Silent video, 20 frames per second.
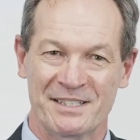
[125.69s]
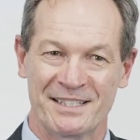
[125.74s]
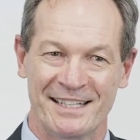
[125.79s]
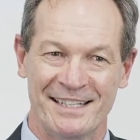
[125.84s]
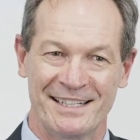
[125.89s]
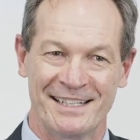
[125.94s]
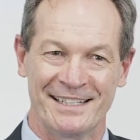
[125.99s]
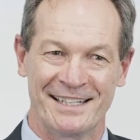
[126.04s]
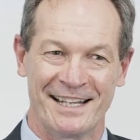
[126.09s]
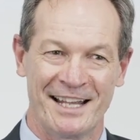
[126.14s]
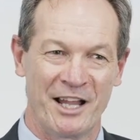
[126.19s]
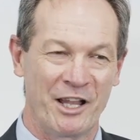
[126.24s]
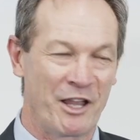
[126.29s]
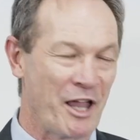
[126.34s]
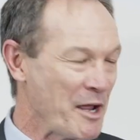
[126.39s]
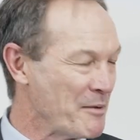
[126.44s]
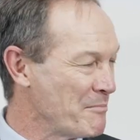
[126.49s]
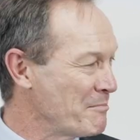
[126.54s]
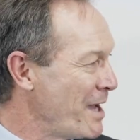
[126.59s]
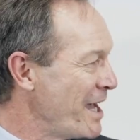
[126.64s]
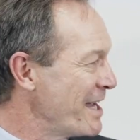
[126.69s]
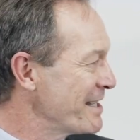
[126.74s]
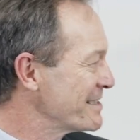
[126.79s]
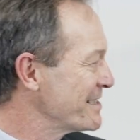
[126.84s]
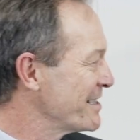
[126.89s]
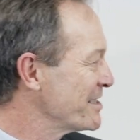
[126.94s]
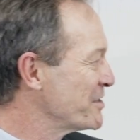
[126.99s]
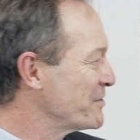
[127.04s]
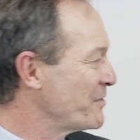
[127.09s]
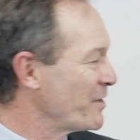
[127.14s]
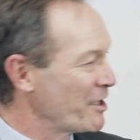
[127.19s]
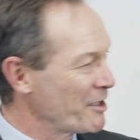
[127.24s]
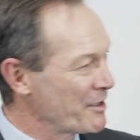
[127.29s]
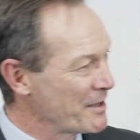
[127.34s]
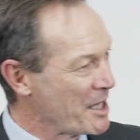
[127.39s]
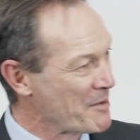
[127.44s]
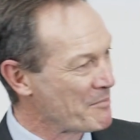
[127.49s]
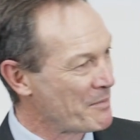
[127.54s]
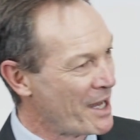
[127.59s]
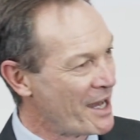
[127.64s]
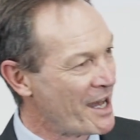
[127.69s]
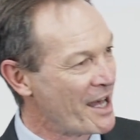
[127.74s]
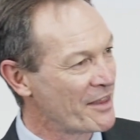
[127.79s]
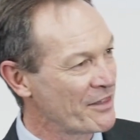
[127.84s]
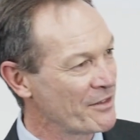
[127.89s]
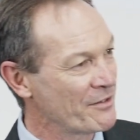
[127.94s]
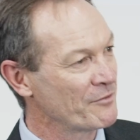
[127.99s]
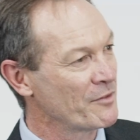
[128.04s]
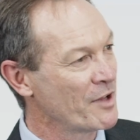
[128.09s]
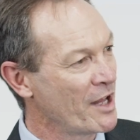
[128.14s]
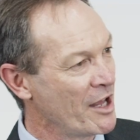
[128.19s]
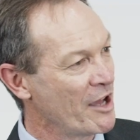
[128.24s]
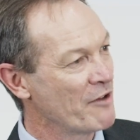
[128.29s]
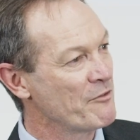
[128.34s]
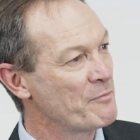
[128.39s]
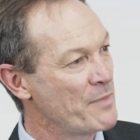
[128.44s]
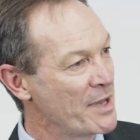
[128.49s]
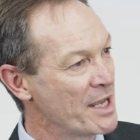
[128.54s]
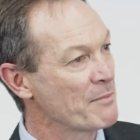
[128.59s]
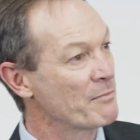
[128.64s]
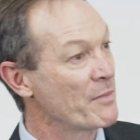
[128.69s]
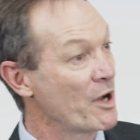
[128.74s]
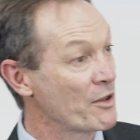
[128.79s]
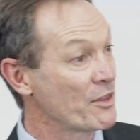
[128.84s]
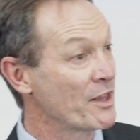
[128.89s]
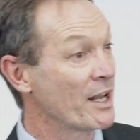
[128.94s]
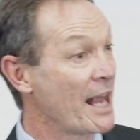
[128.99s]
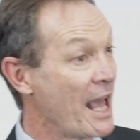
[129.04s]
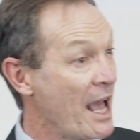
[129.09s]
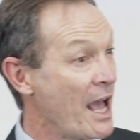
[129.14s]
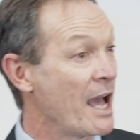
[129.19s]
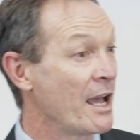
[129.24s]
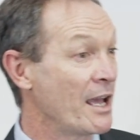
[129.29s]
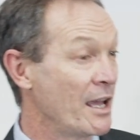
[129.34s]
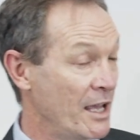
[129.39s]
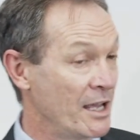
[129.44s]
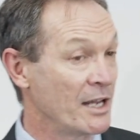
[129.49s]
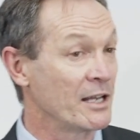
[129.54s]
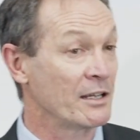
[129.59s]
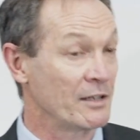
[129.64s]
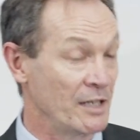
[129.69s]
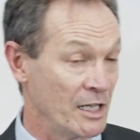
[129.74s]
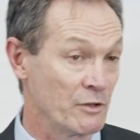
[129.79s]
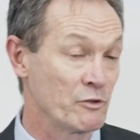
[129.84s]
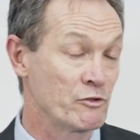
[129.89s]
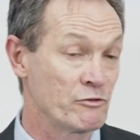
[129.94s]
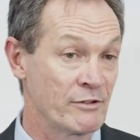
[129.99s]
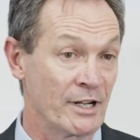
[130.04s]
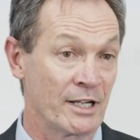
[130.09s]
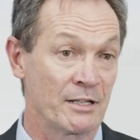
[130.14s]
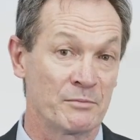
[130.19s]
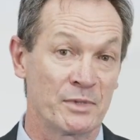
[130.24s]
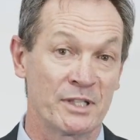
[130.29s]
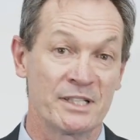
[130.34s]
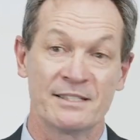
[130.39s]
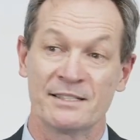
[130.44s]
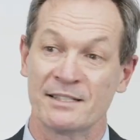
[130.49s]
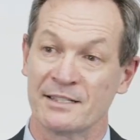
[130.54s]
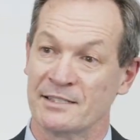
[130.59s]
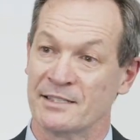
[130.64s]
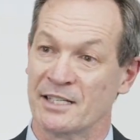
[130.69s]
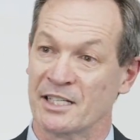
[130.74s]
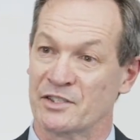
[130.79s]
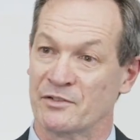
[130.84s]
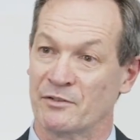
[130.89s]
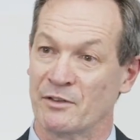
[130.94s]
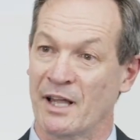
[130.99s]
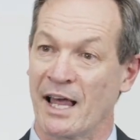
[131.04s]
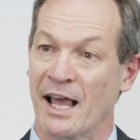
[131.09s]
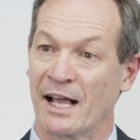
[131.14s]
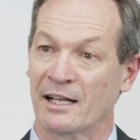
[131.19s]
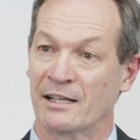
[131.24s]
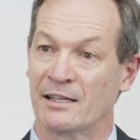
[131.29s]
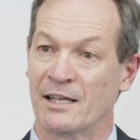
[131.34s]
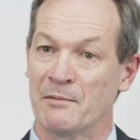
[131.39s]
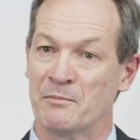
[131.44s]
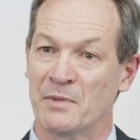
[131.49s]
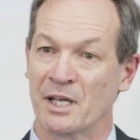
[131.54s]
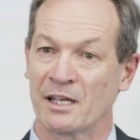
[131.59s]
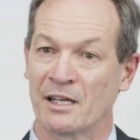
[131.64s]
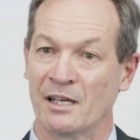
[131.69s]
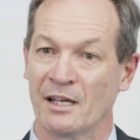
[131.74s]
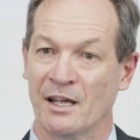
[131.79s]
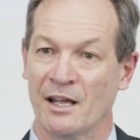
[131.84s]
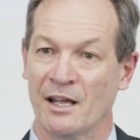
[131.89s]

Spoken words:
He, like Max, has followed that path of being both an incredibly successful academic,